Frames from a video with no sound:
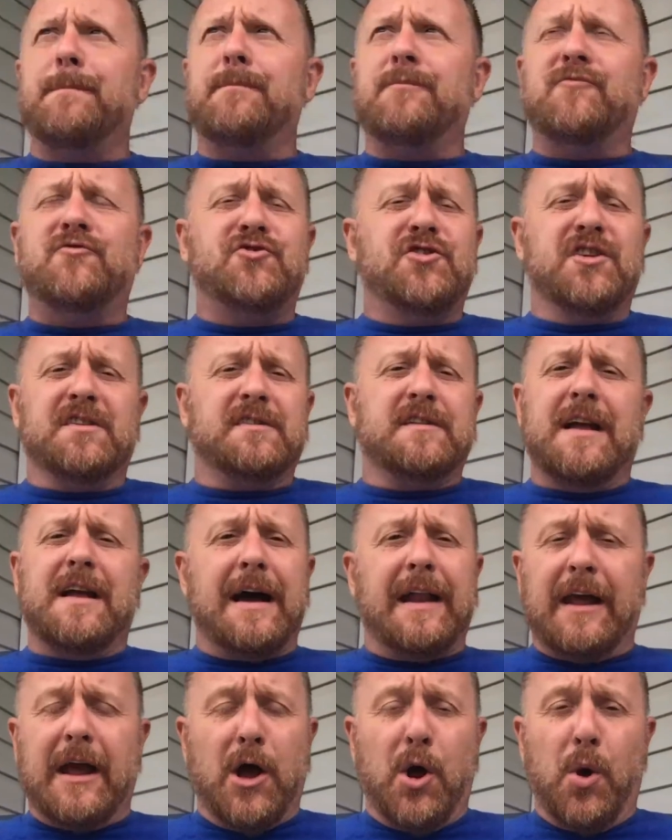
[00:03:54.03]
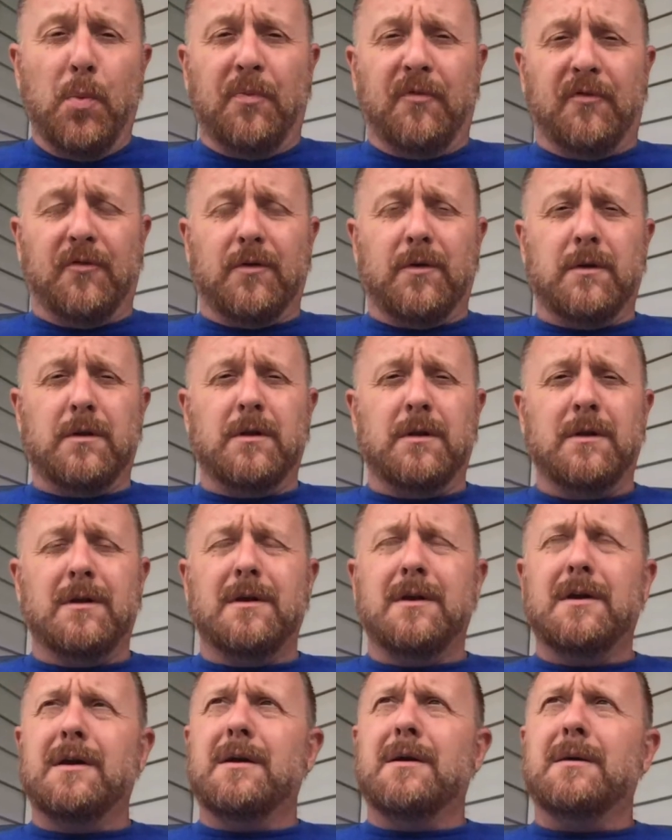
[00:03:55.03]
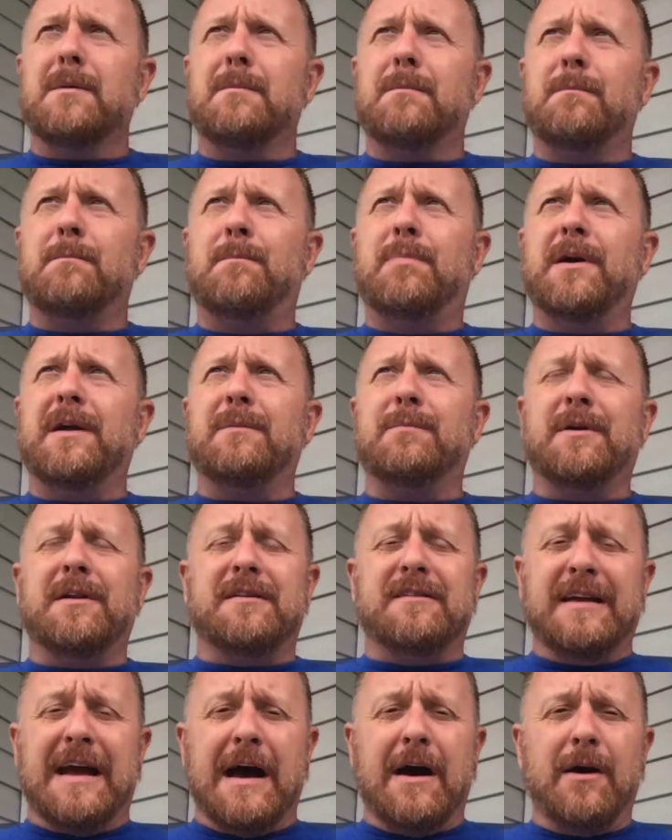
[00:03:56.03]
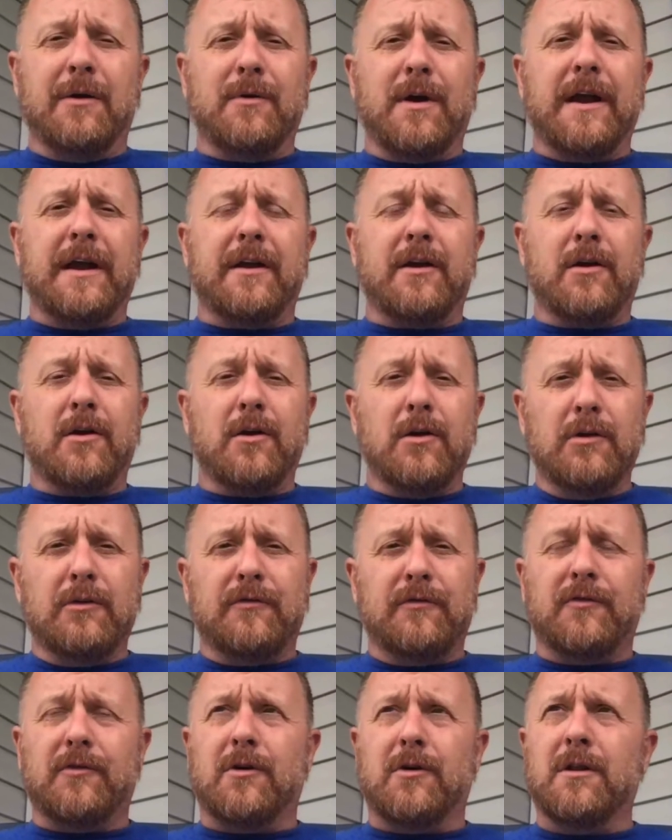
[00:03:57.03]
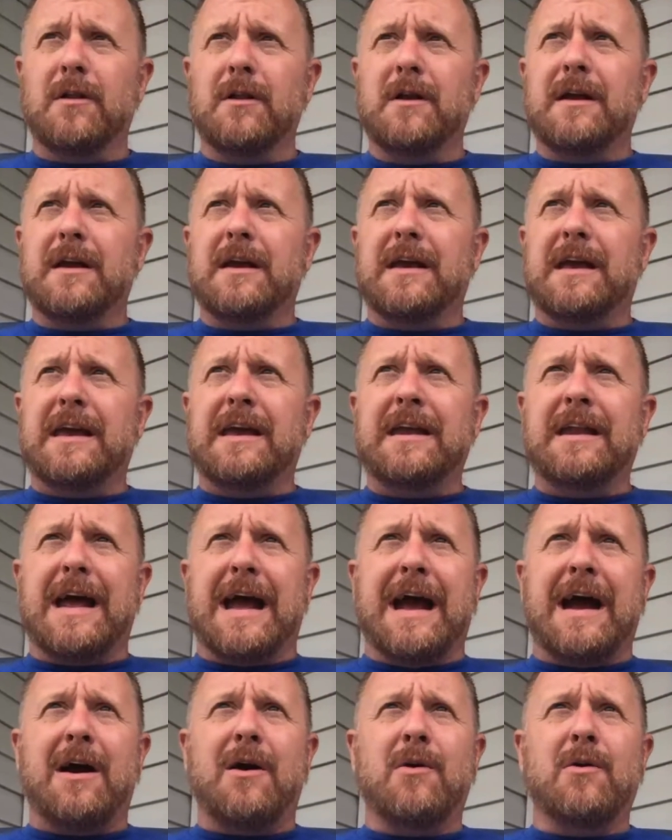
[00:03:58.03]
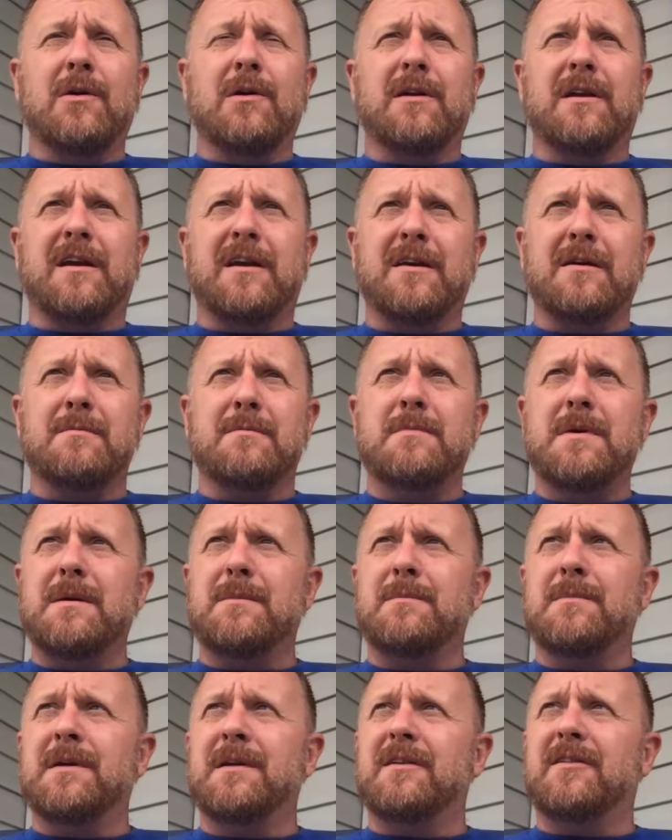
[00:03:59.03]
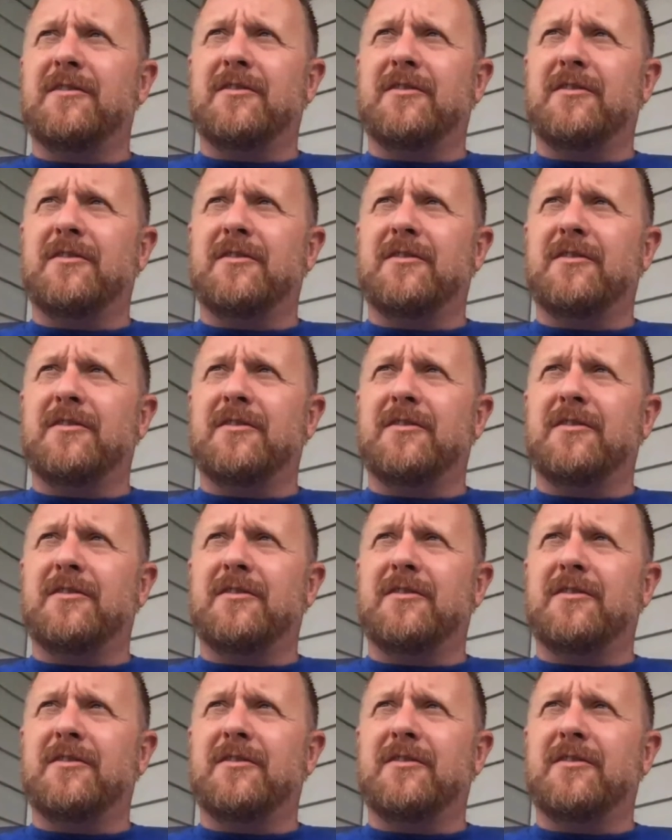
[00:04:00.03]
just not helpful, but but downright hurtful in our commitment